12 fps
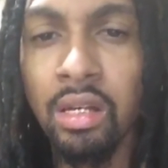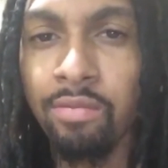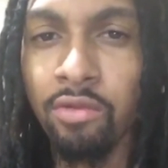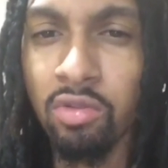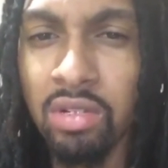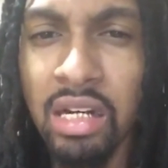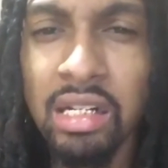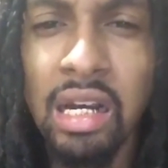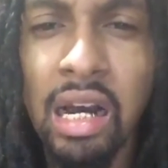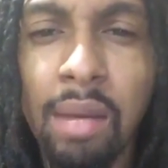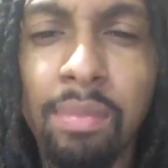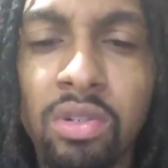You take the
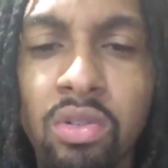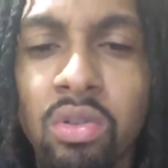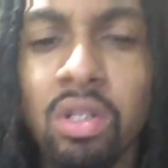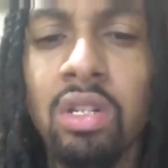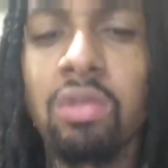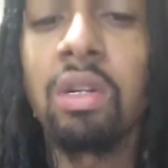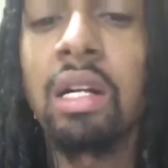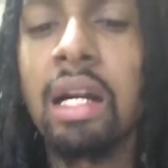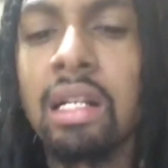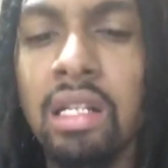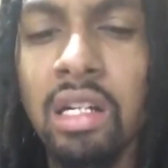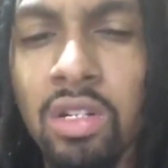opportunity, you get
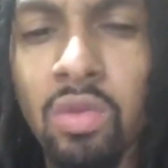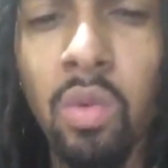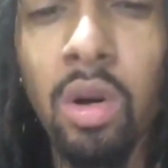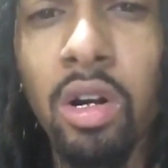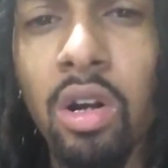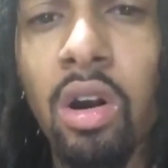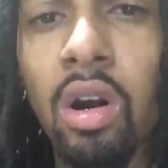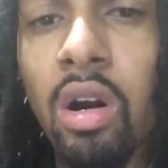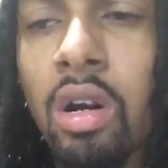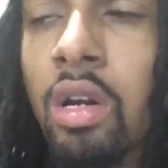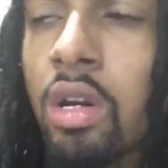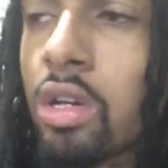out there, you work
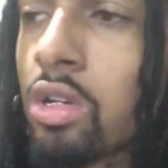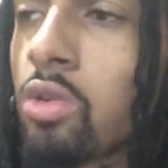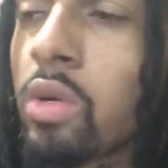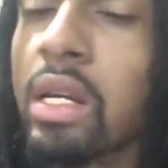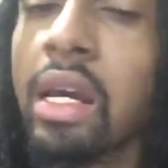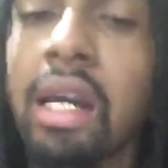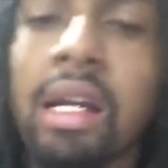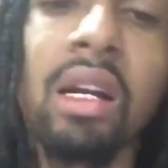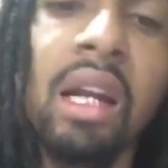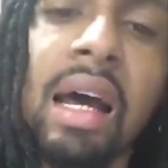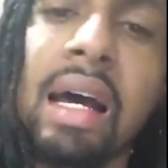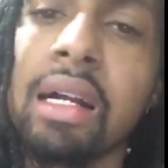hard, you will gain a
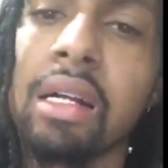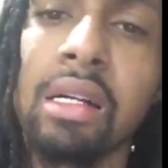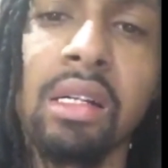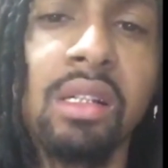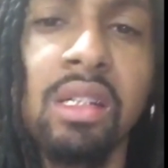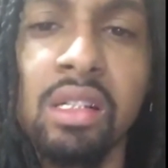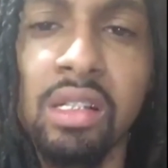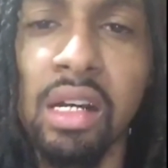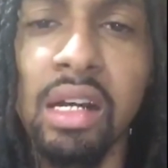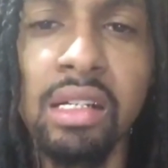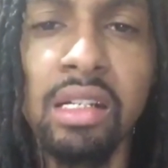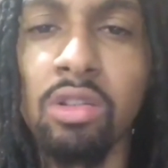lot of
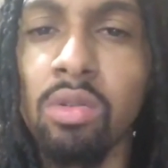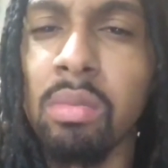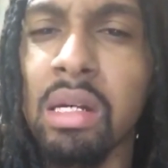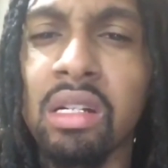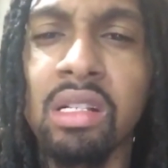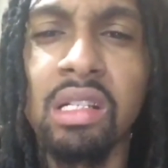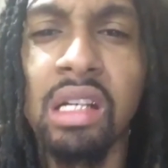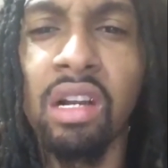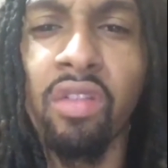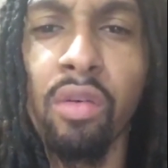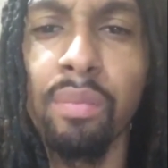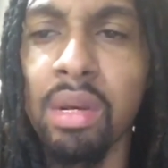success. You'll meet
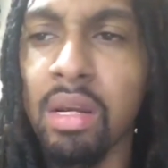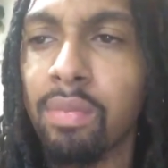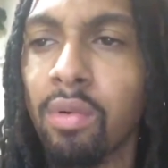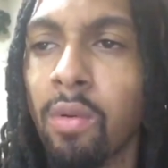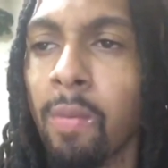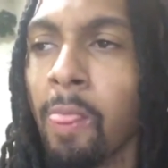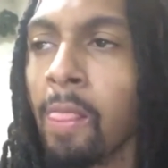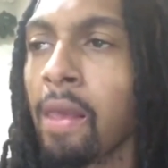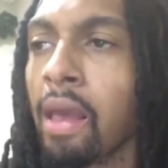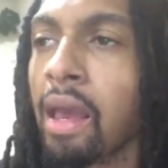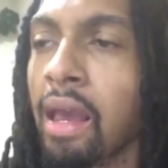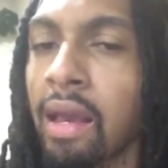successful people.
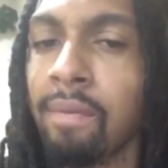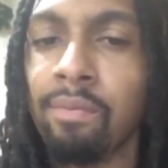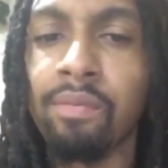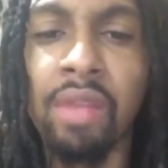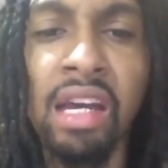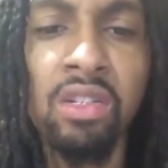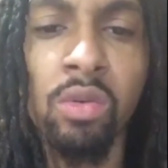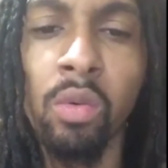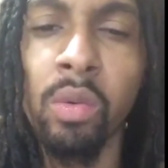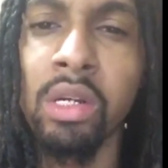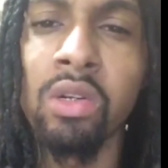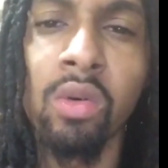And that's what
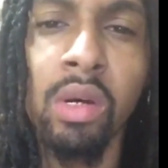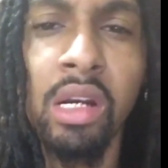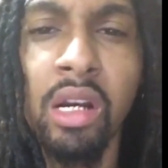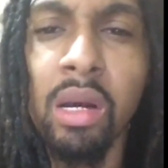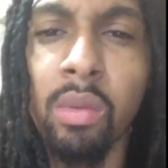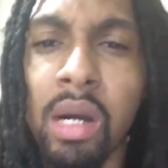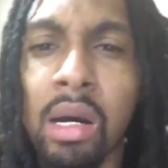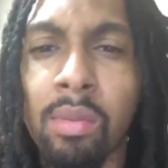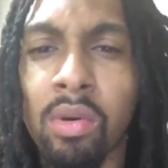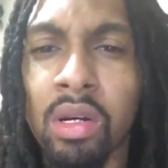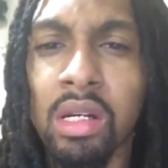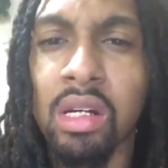we're doing here at Wild
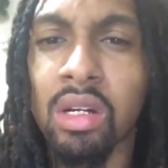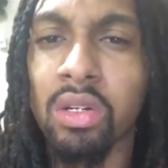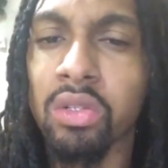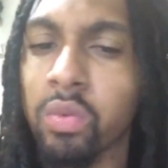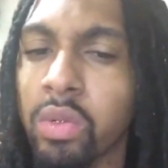Boy Kennels.